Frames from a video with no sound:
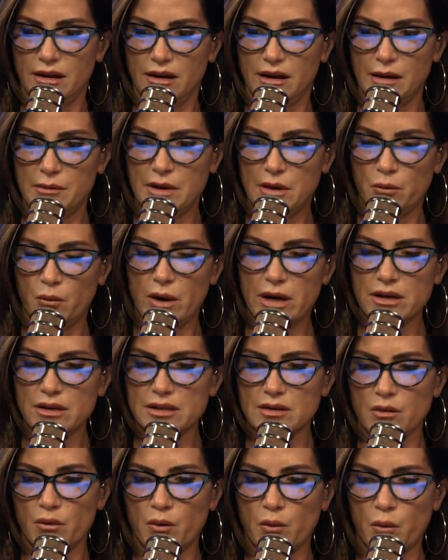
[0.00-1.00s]
I mean, where's
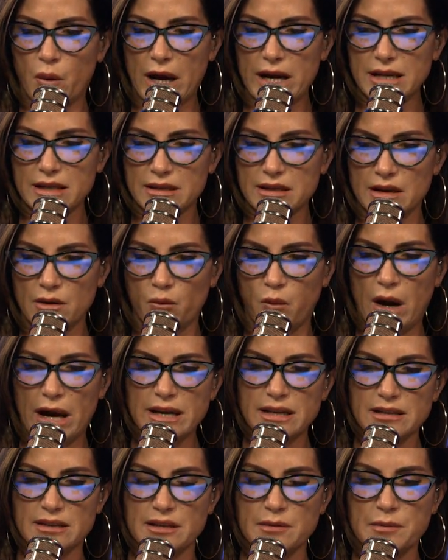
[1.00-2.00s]
the, why doesn't why
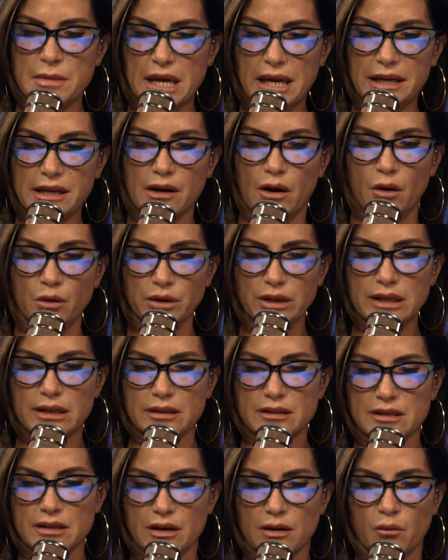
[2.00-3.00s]
does the media only
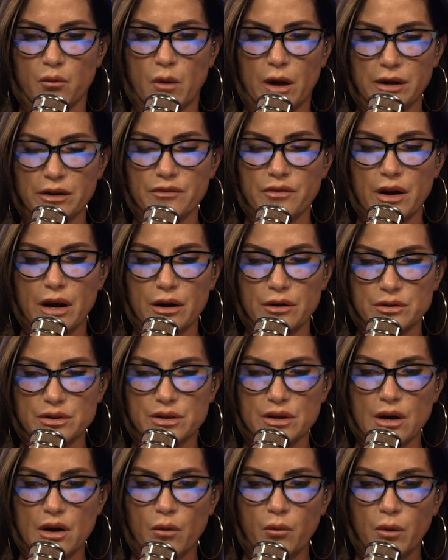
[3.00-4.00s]
consider one of
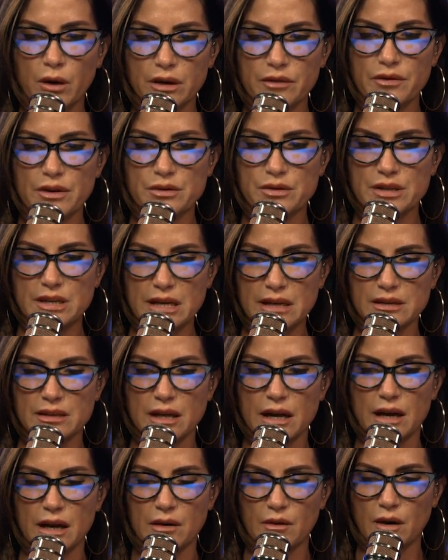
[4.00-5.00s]
those one of those things
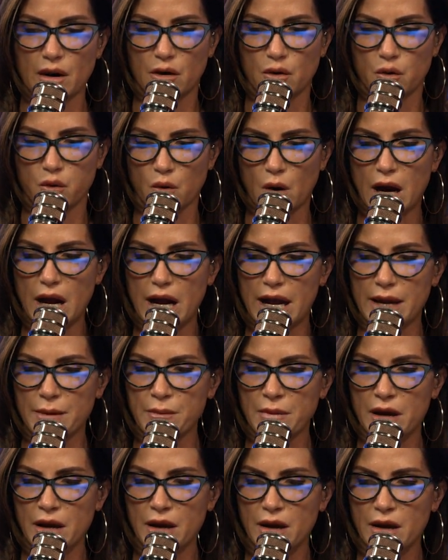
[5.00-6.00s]
a
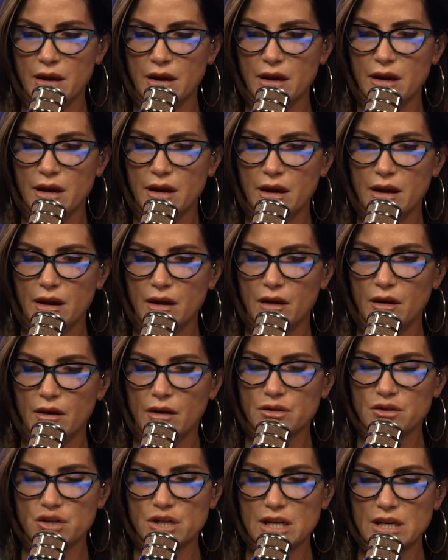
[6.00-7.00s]
crime
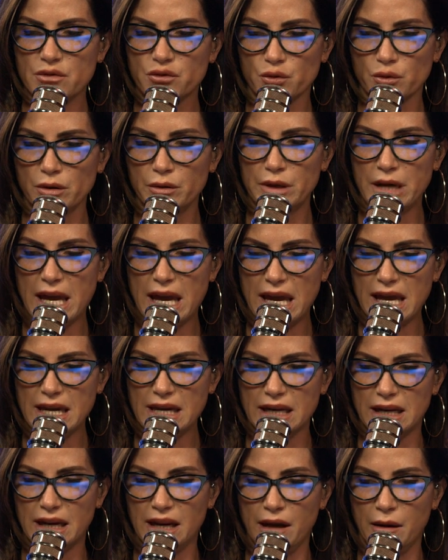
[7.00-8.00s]
she threw an
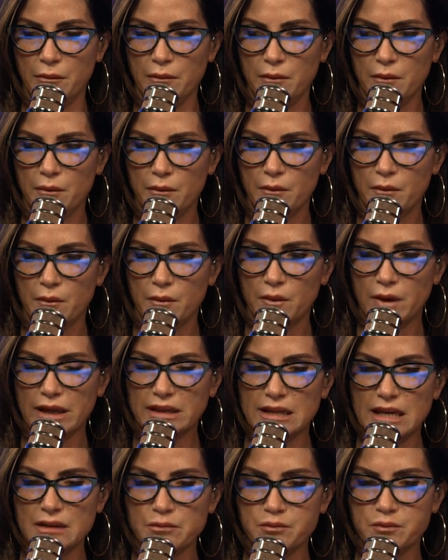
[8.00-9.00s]
egg at him. Like
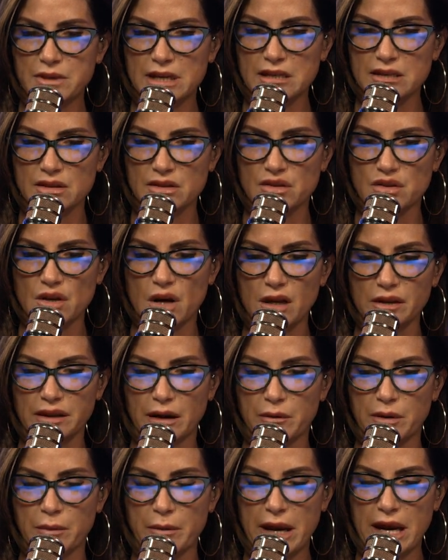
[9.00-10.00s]
that that's assault, I
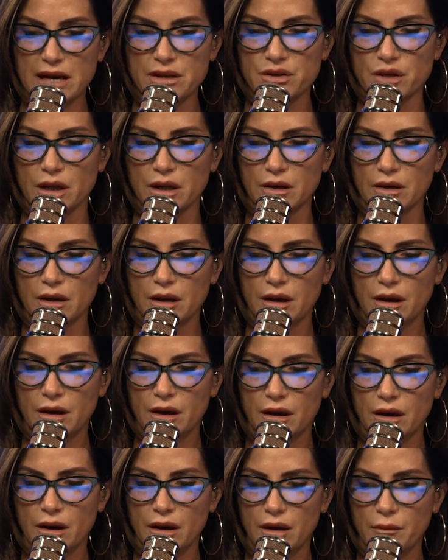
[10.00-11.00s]
would imagine.
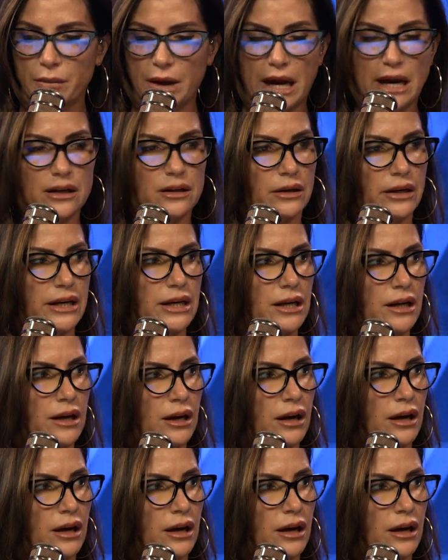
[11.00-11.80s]
Battery.